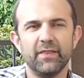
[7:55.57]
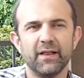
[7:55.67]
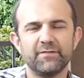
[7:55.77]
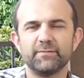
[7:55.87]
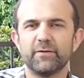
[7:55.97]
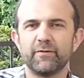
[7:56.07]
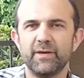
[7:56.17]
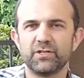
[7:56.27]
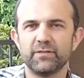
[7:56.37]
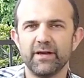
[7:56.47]
They'll have some
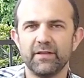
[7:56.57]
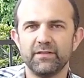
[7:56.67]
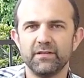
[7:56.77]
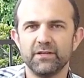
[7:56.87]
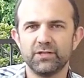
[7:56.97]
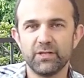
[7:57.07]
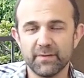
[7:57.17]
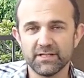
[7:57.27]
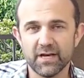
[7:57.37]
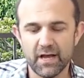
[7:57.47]
information about the
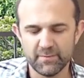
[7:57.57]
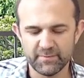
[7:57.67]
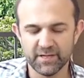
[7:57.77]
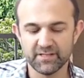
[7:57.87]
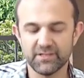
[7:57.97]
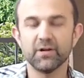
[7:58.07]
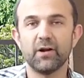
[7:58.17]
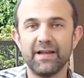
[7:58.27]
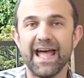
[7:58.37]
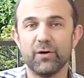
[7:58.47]
shipping times, because these
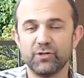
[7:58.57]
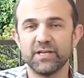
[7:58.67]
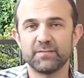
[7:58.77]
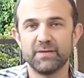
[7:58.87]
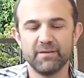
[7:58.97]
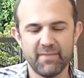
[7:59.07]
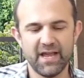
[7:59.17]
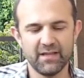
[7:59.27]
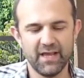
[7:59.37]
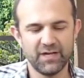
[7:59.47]
are now just being
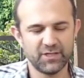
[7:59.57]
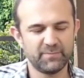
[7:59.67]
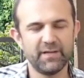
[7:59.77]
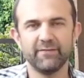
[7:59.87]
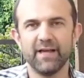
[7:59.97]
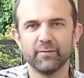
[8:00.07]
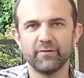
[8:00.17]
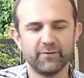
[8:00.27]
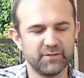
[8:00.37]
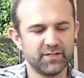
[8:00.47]
made and just being
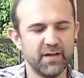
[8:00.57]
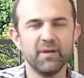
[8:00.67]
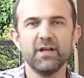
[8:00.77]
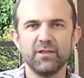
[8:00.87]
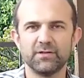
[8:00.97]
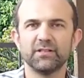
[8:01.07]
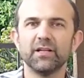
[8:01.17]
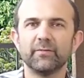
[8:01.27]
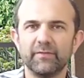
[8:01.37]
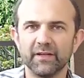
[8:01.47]
available for the first time. There's a
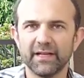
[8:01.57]
little bit of